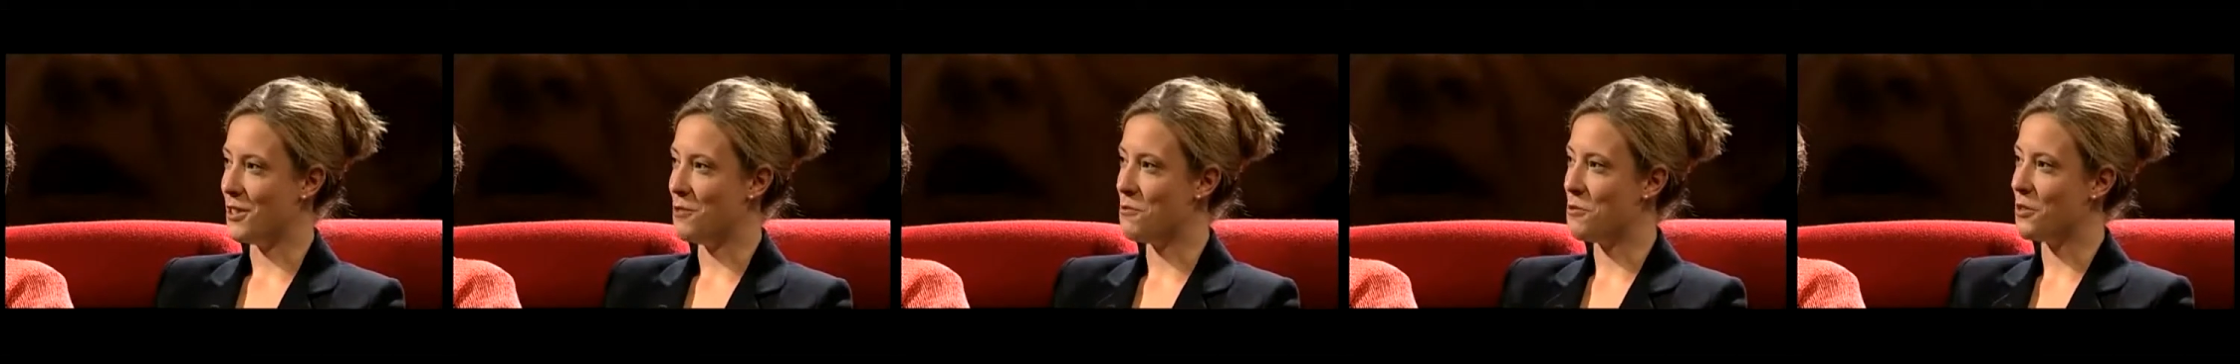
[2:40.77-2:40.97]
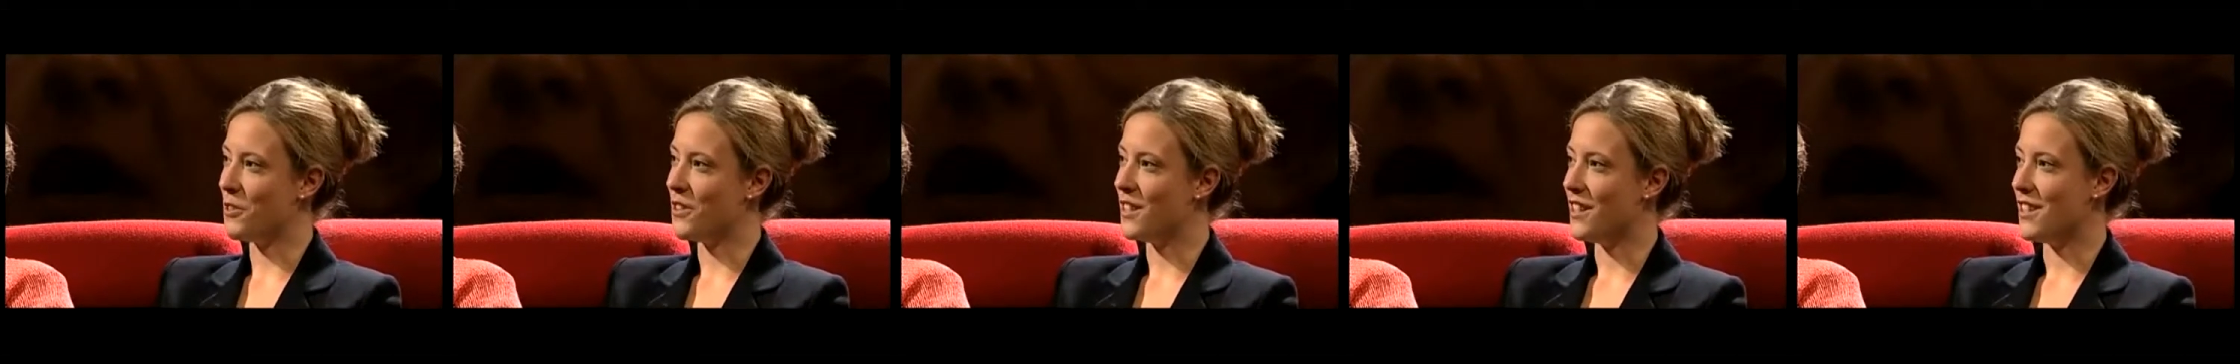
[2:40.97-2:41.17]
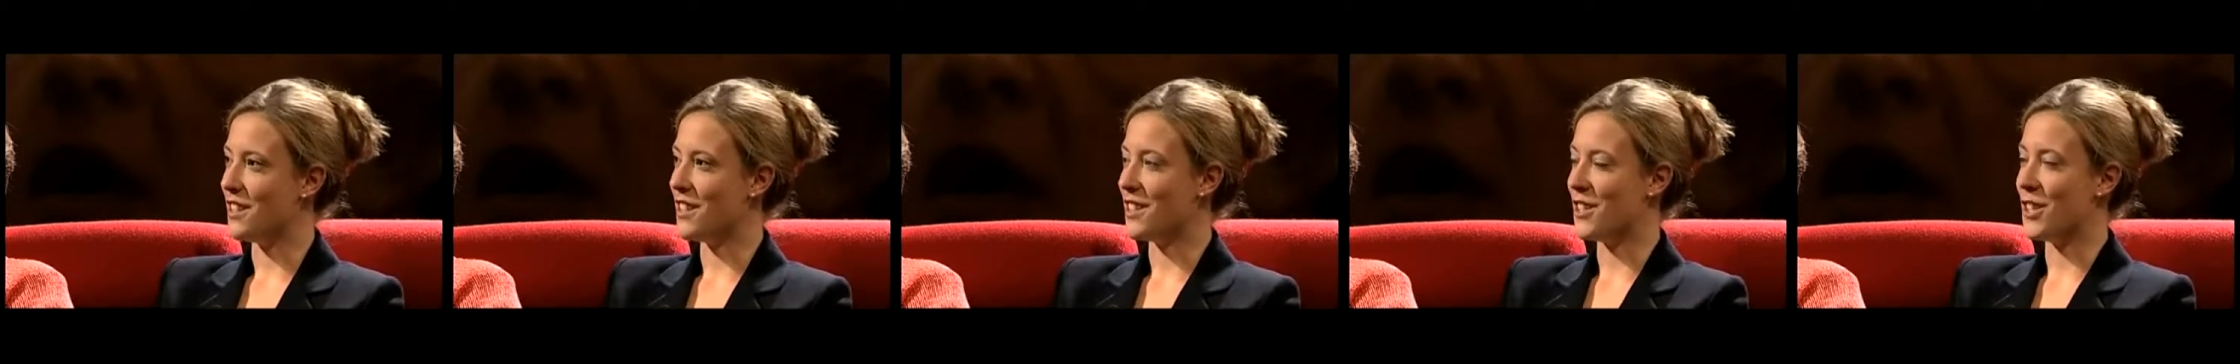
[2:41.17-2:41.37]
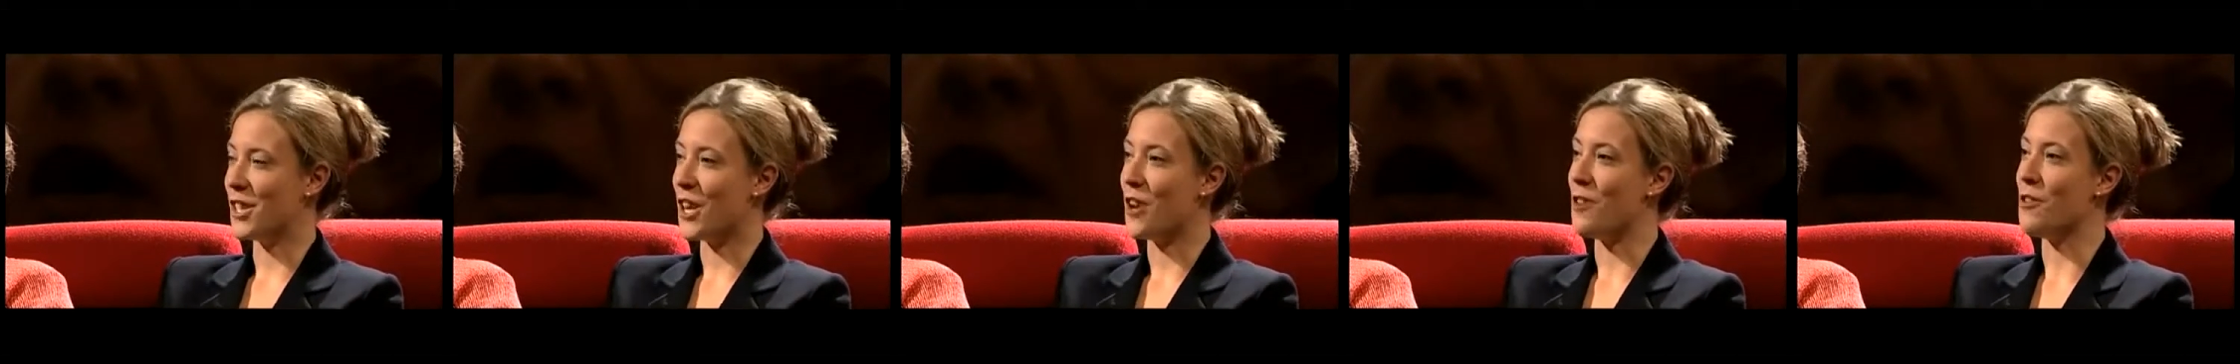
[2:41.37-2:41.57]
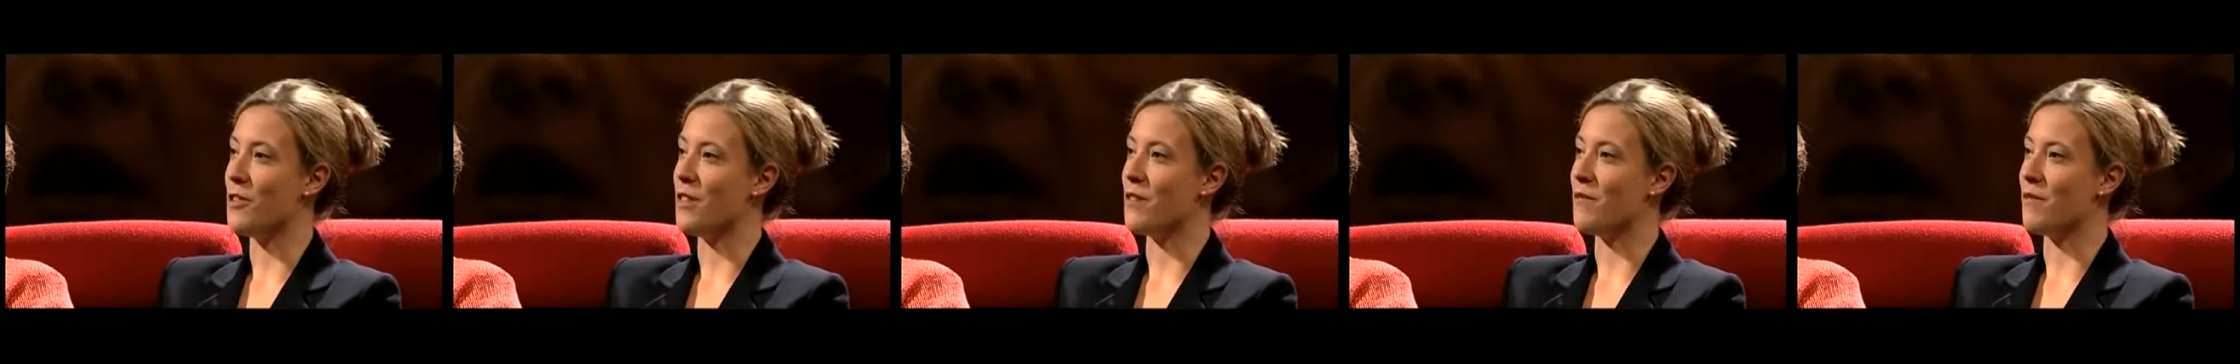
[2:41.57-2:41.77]
You wanted to
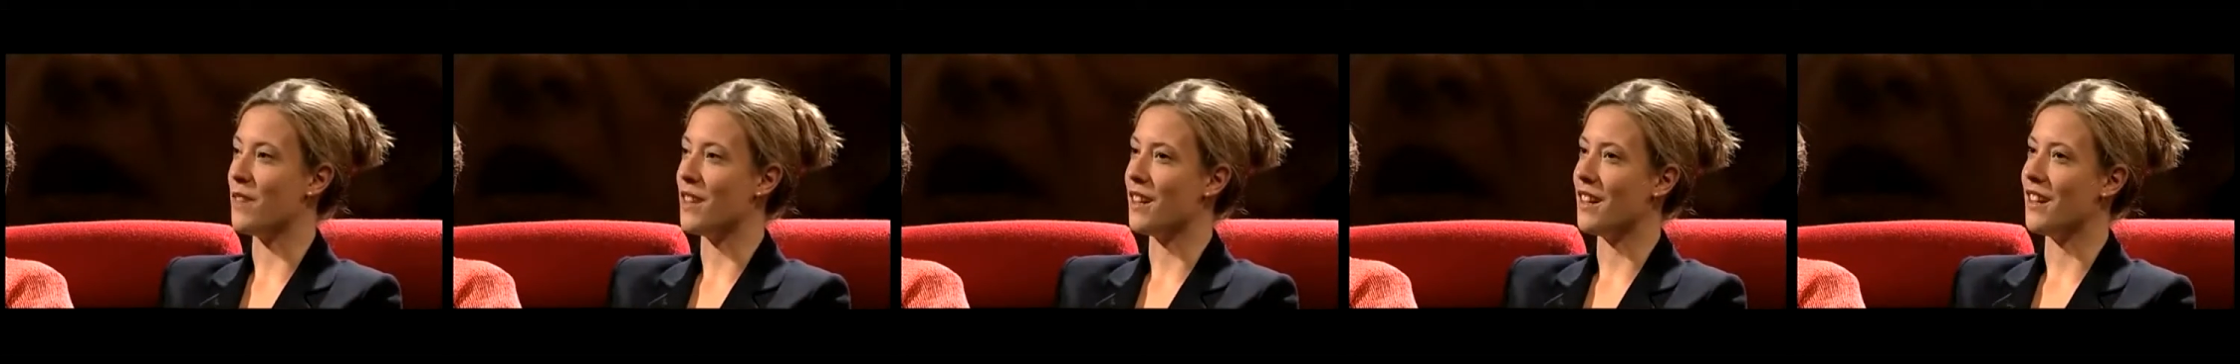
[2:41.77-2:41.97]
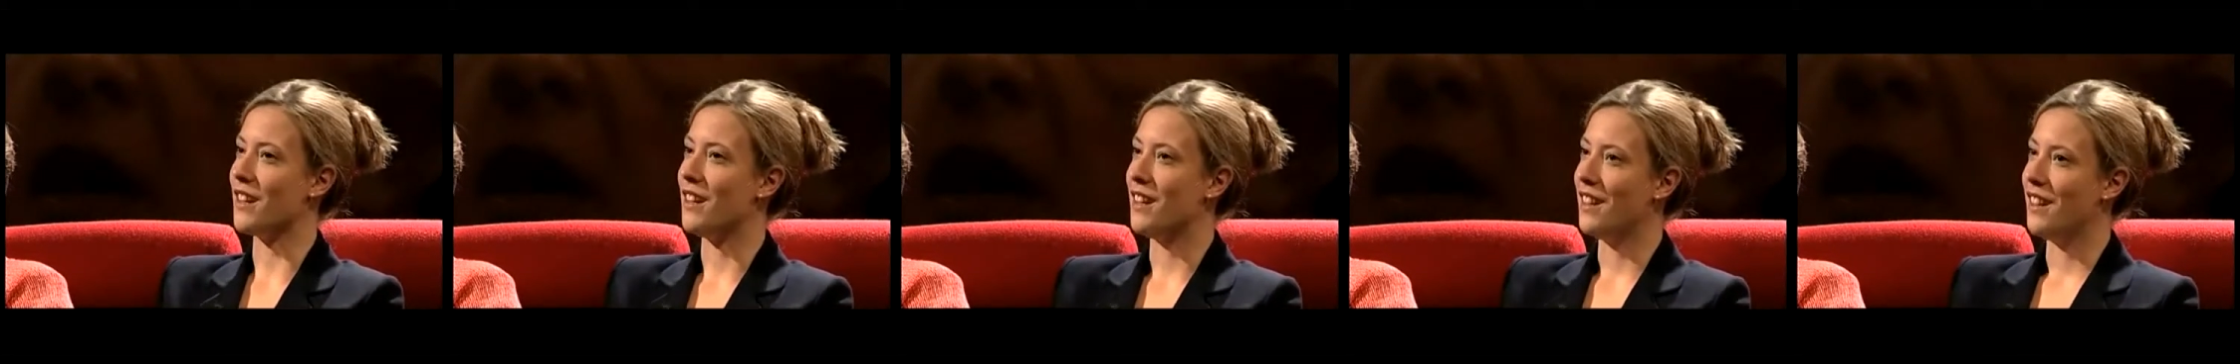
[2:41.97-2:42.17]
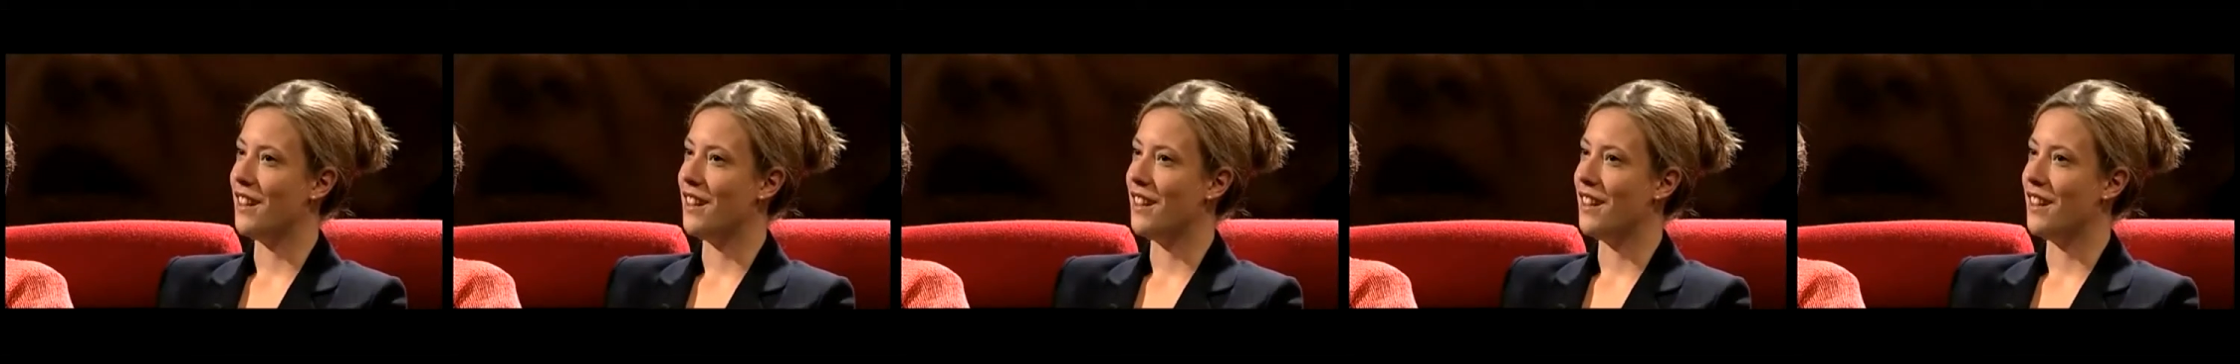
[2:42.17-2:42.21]
show them that,